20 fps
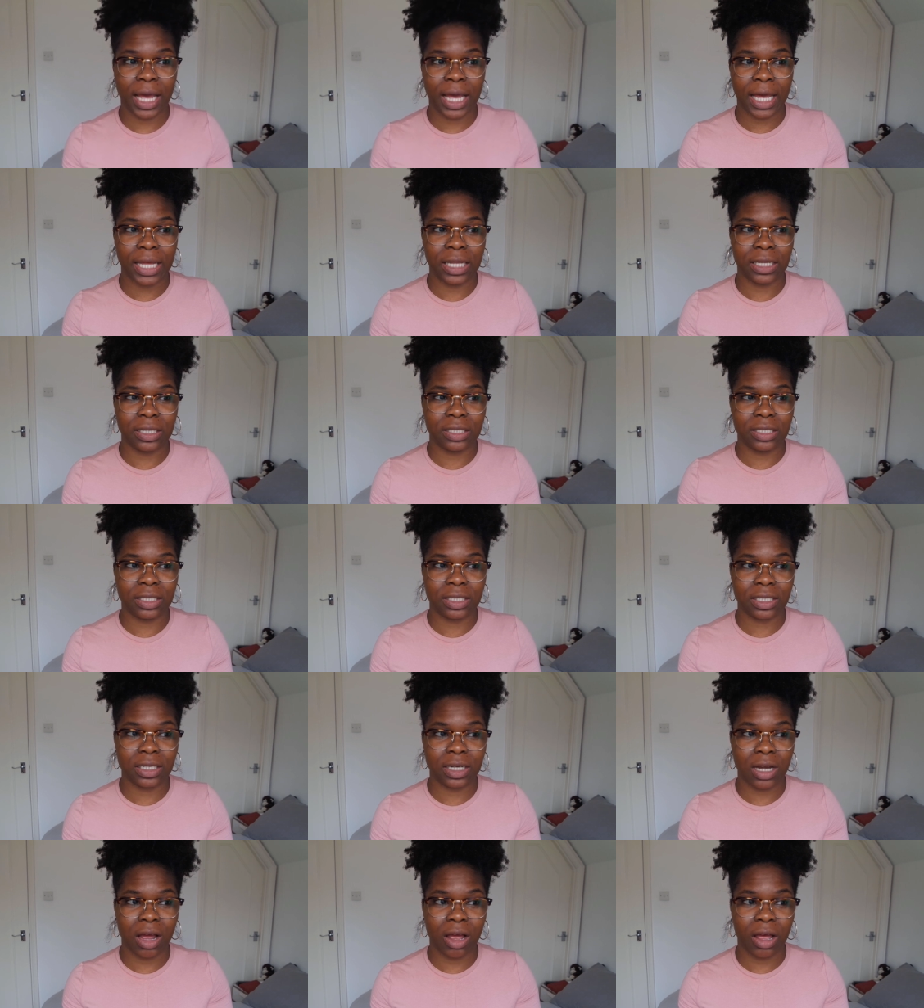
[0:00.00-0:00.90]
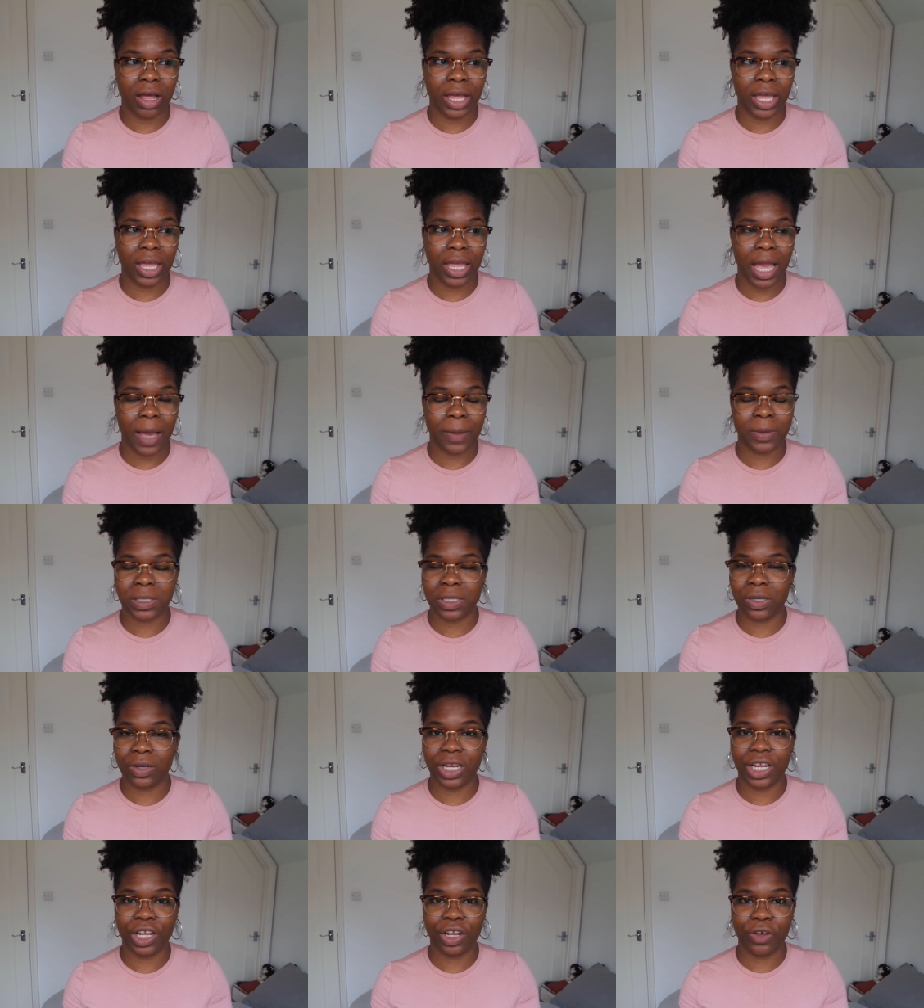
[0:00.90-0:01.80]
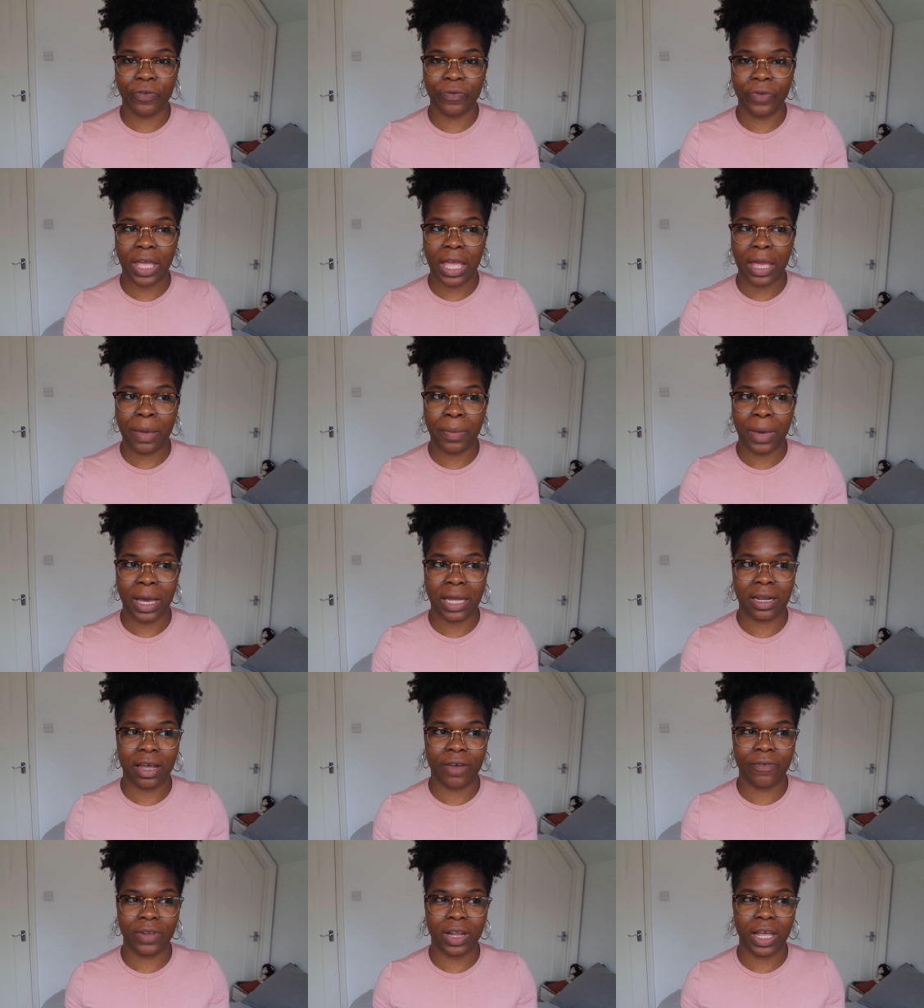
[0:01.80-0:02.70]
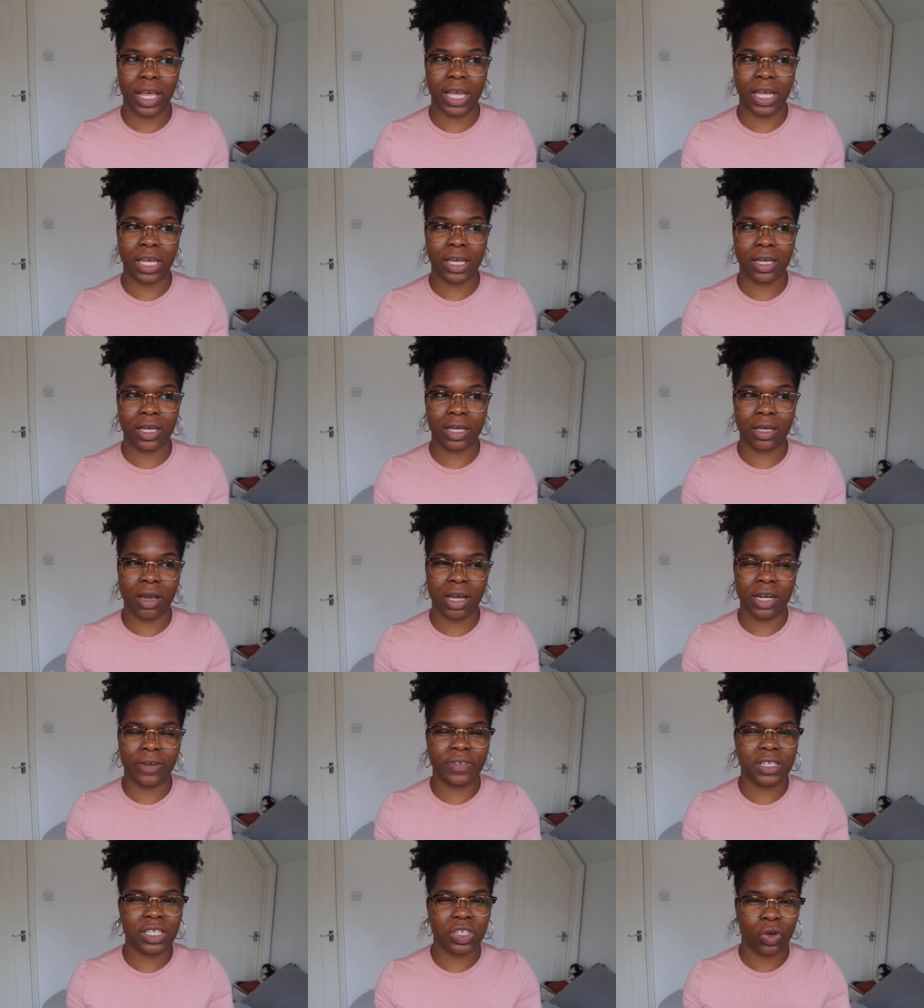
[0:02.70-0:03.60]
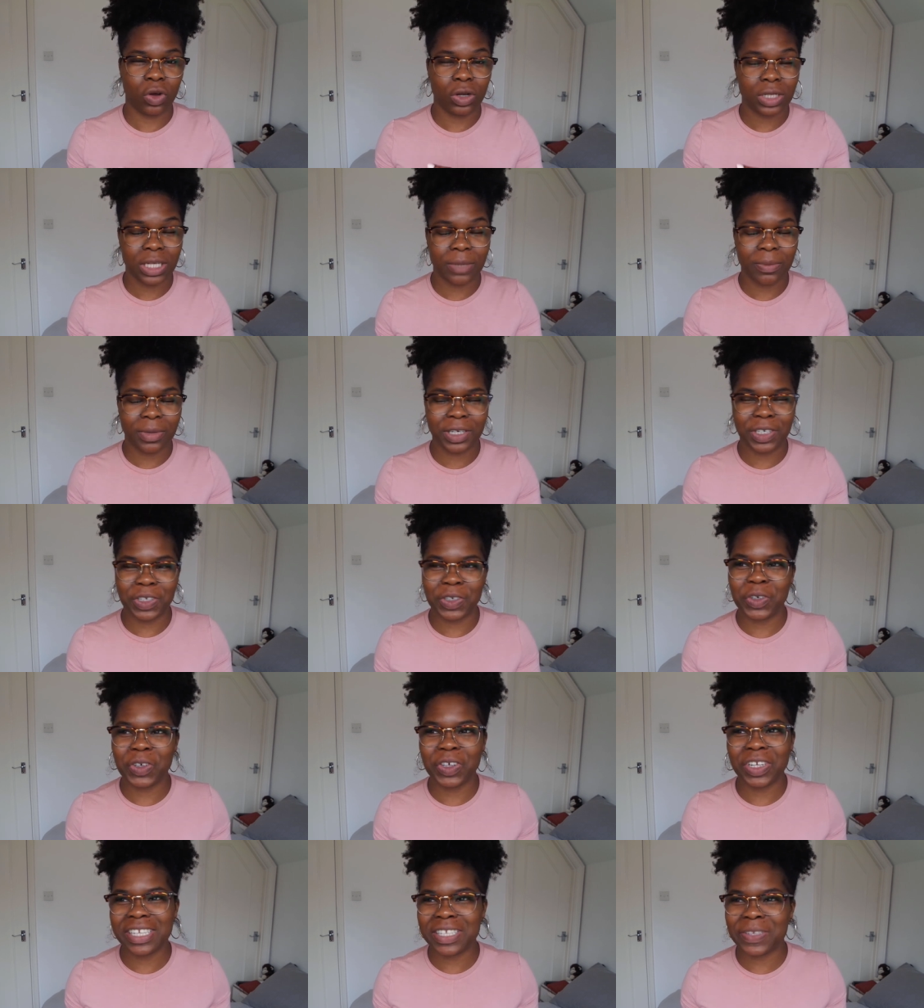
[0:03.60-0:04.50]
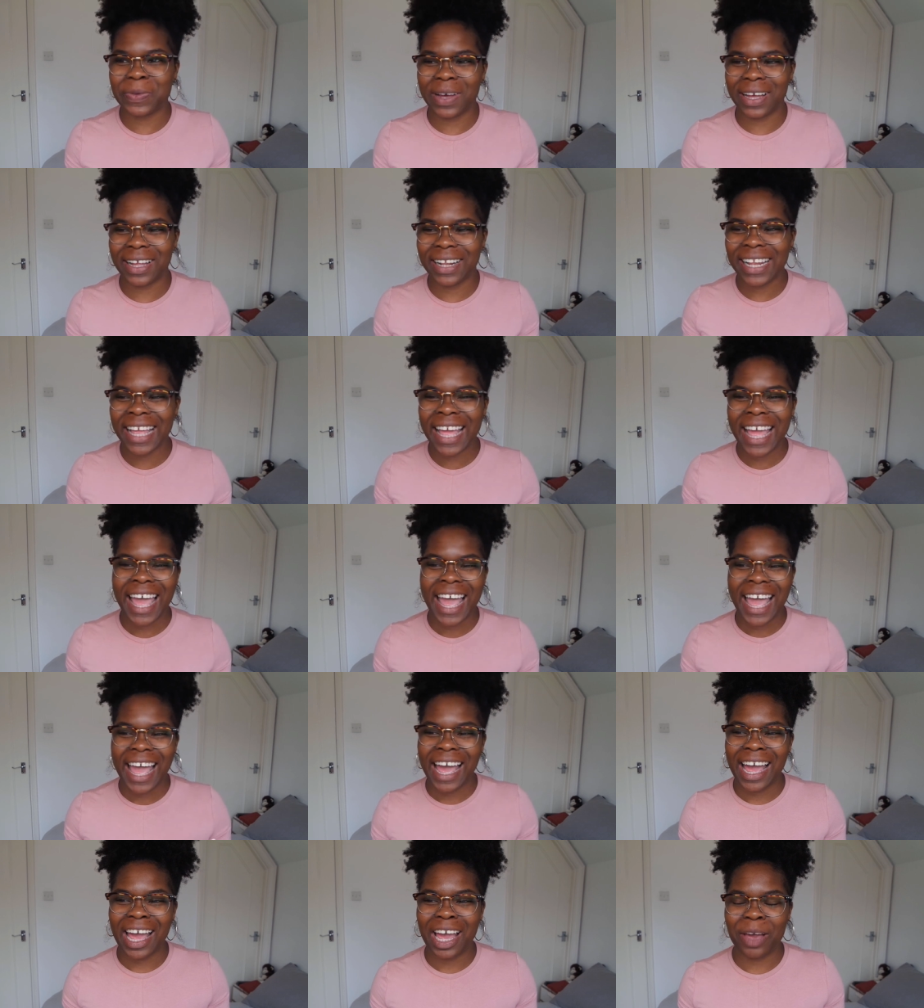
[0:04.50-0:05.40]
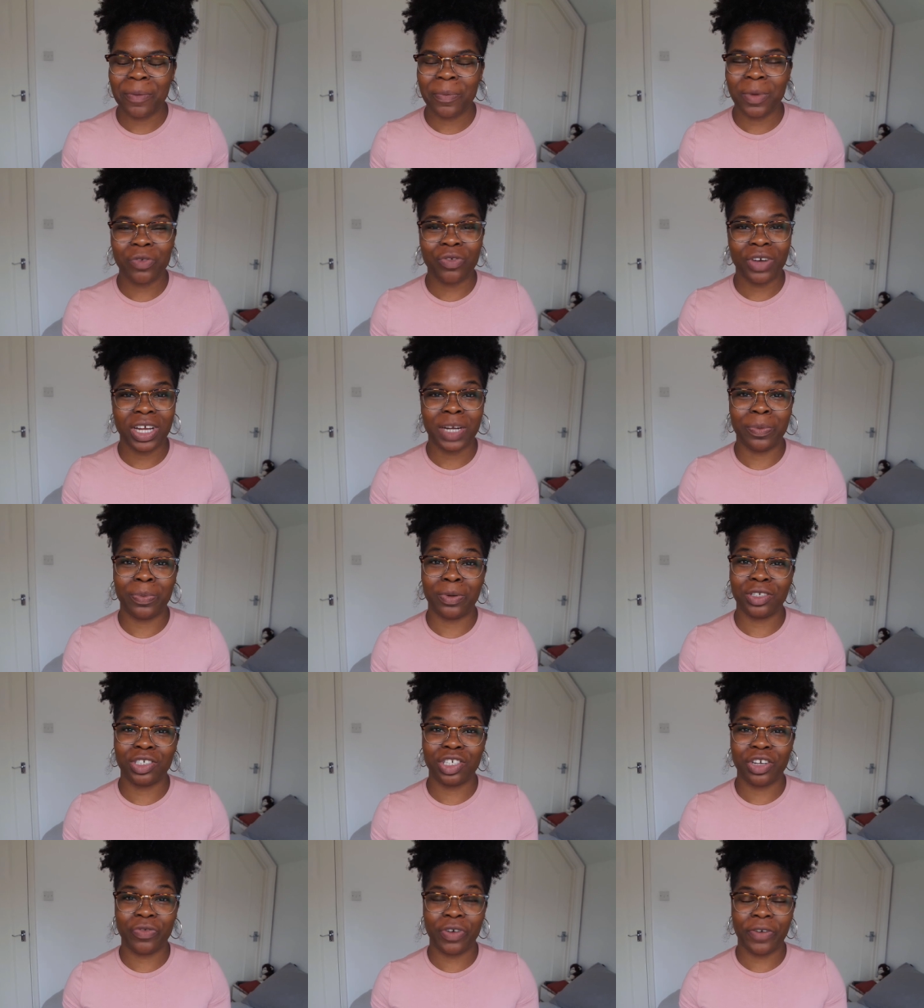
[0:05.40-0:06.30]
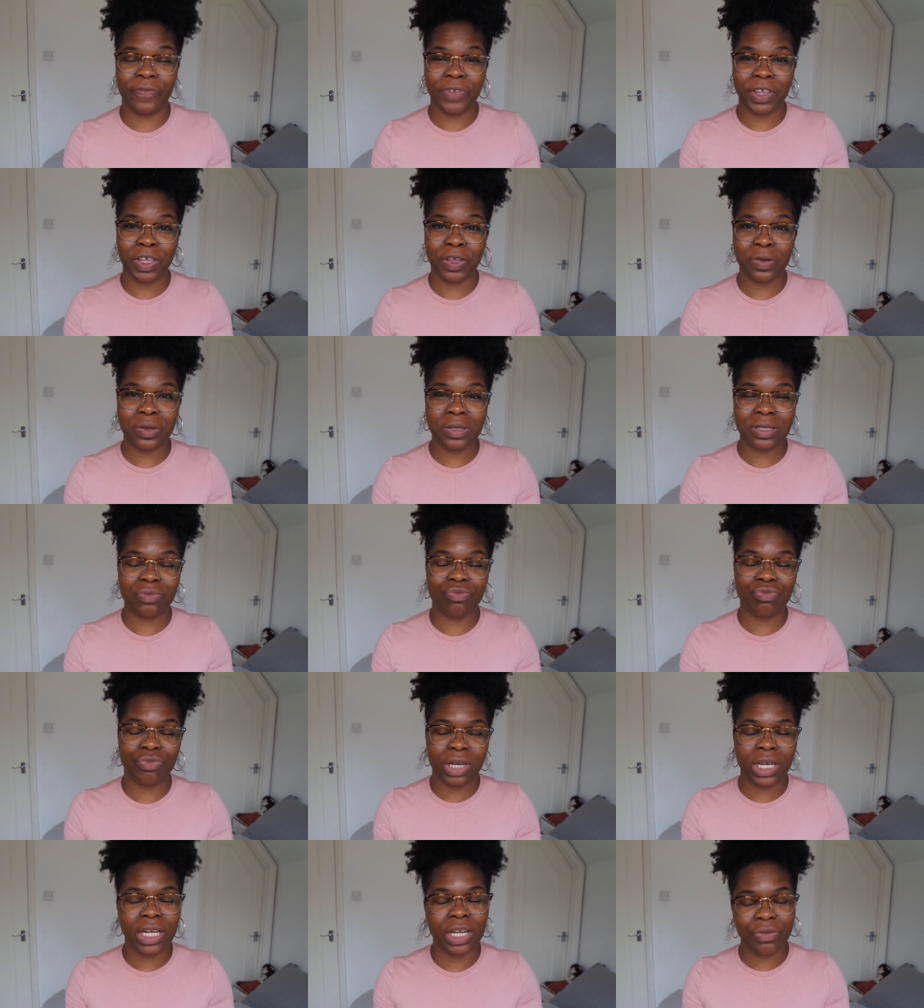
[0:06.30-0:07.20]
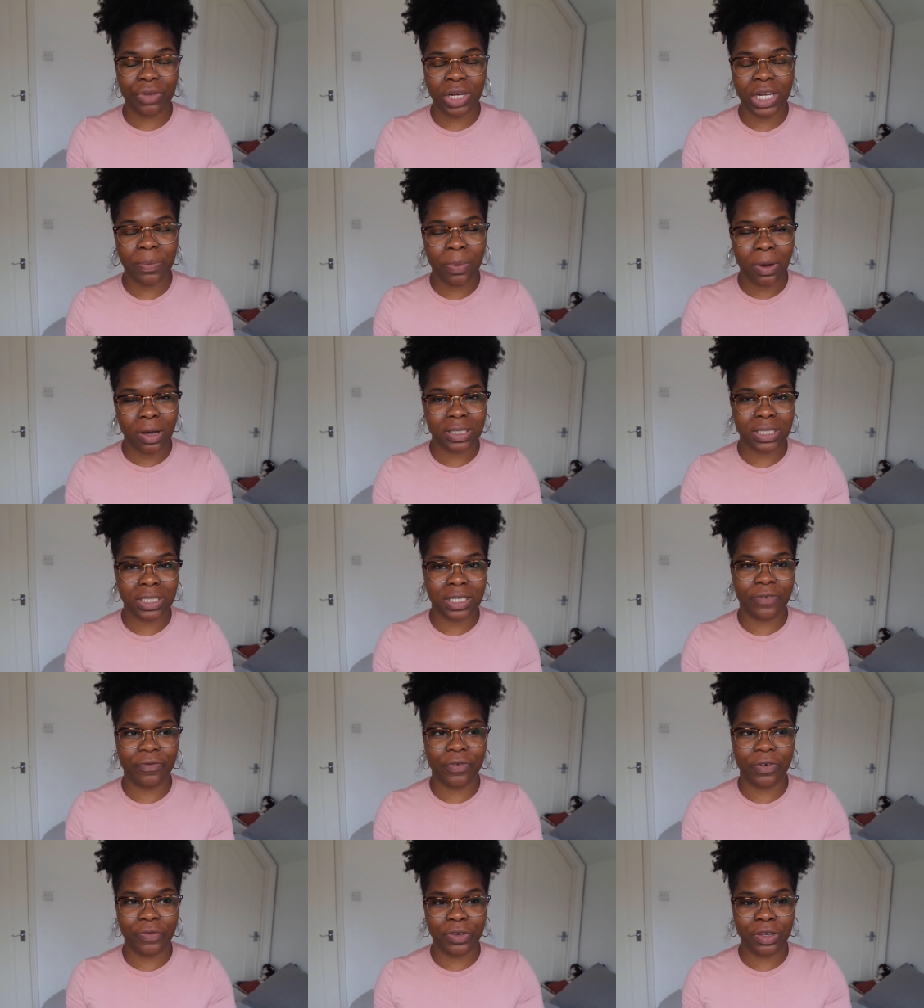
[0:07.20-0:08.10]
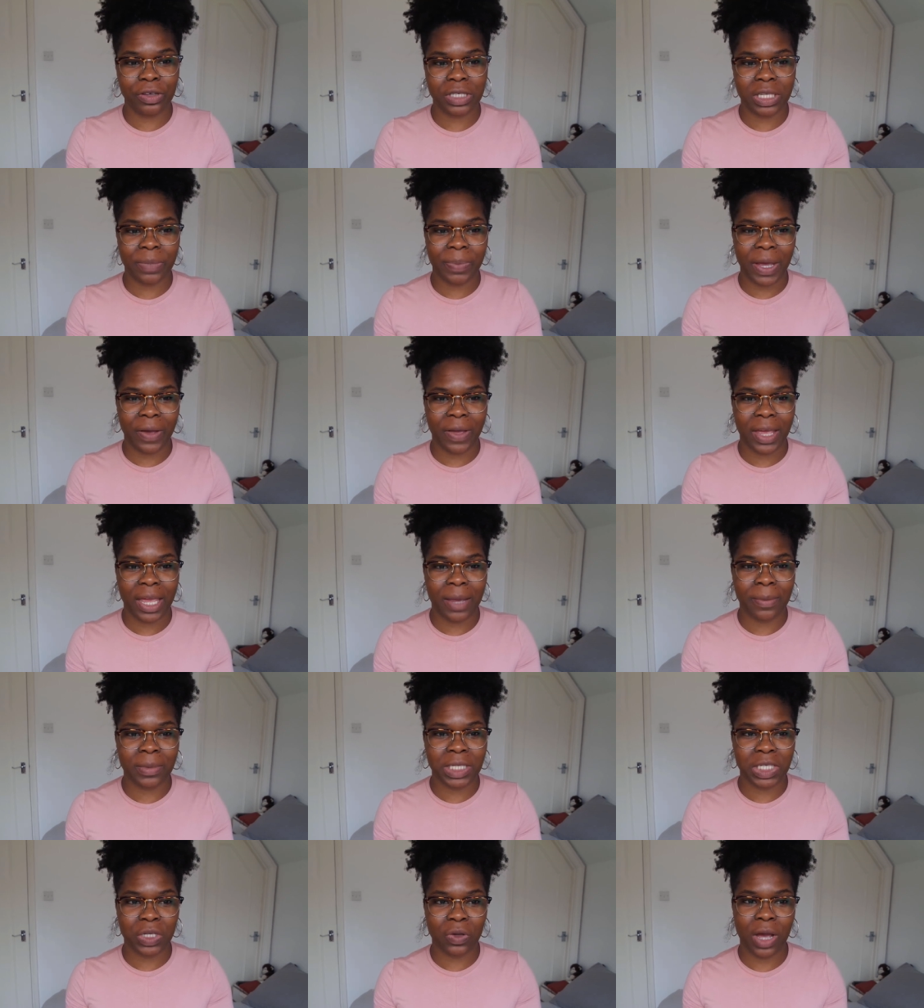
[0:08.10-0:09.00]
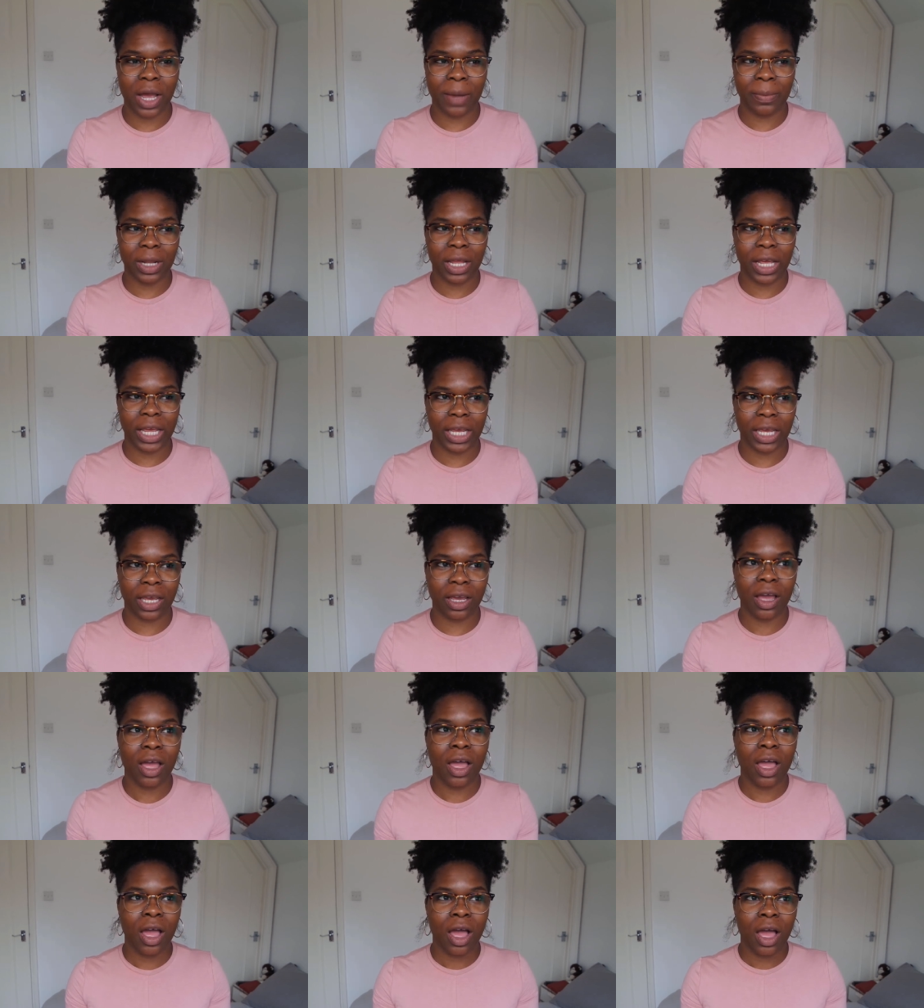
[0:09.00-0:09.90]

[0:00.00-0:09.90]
and i absolutely love him and i've like kind of stalked him on google as well um, read a bunch of reviews really really positive reviews about him so i'm like